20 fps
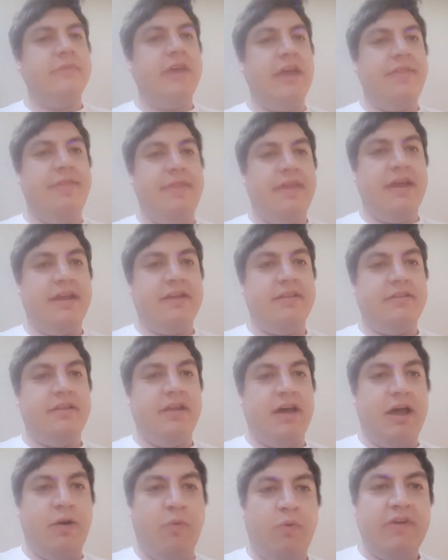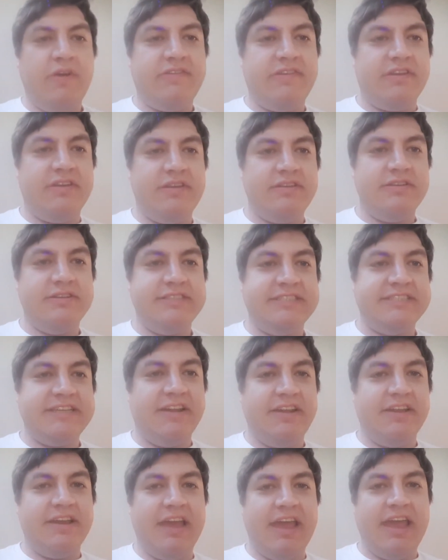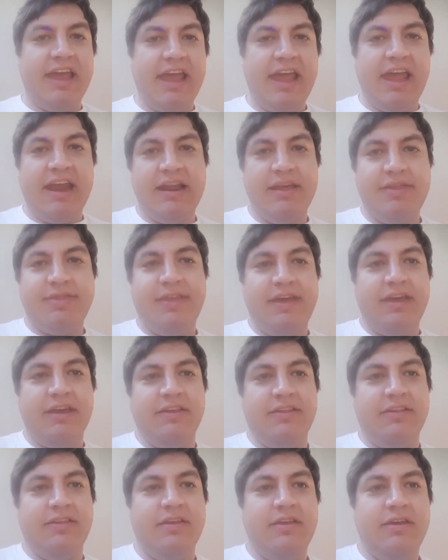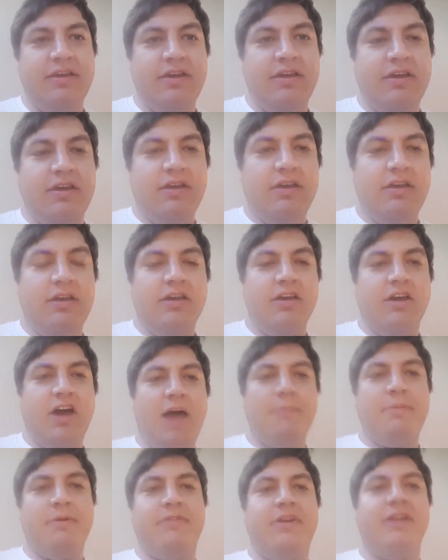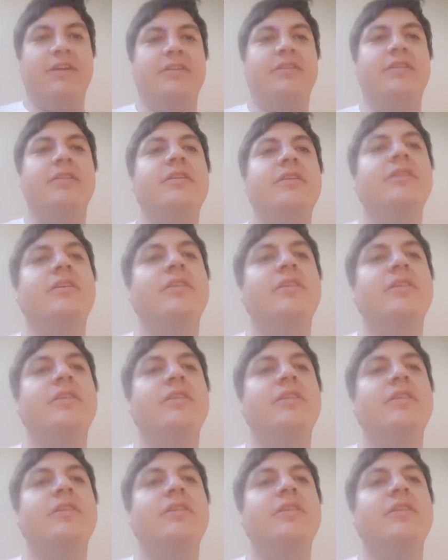and that I wasn't selling anything copywritten.